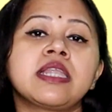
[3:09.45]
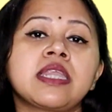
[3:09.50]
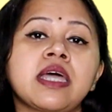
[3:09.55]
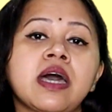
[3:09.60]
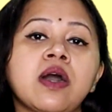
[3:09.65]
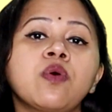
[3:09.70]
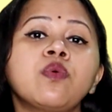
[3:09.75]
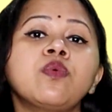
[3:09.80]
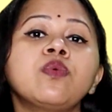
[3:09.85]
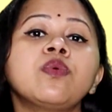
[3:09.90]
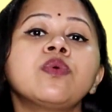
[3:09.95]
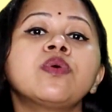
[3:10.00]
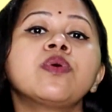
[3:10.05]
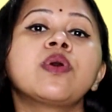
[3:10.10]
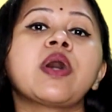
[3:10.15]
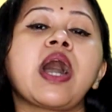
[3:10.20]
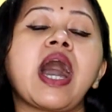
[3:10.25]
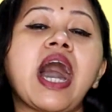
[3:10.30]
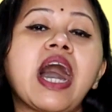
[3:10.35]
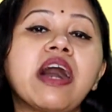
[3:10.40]
Now
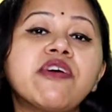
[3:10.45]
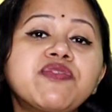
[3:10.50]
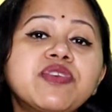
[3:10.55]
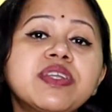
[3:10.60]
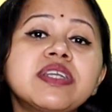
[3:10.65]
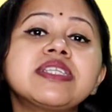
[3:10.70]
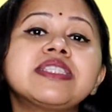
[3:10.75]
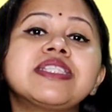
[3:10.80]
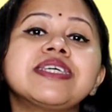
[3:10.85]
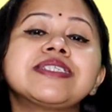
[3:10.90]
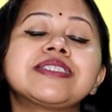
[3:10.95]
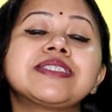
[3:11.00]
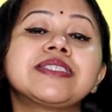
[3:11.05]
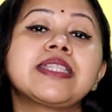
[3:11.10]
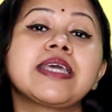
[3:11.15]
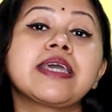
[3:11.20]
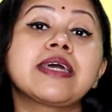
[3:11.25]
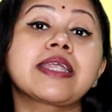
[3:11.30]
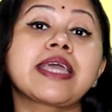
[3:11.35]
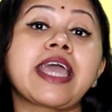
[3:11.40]
after this,
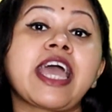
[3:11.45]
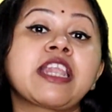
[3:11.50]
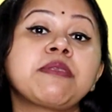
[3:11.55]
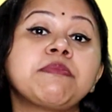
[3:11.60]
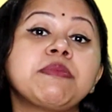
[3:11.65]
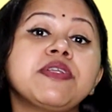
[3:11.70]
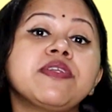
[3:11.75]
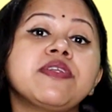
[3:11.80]
there can